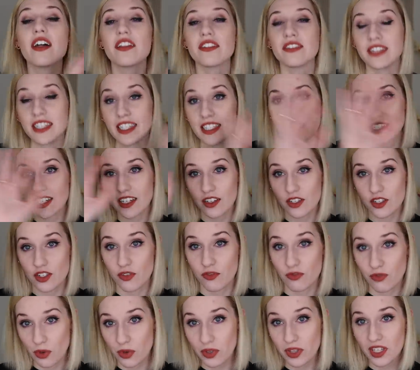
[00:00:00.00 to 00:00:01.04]
Details
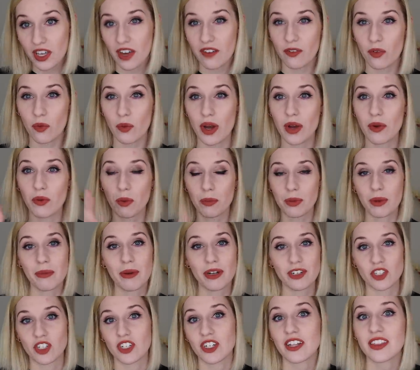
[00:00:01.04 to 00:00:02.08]
for the giveaway will be
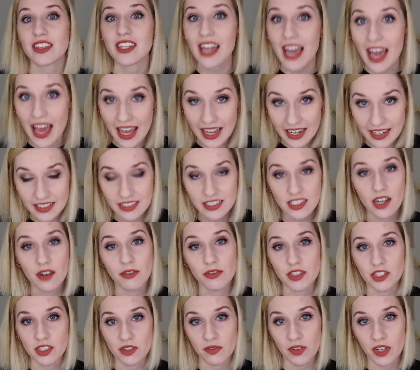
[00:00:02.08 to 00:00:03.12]
mentioned at the end of
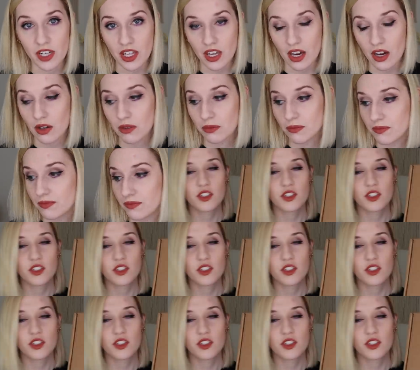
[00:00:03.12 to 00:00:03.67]
this video.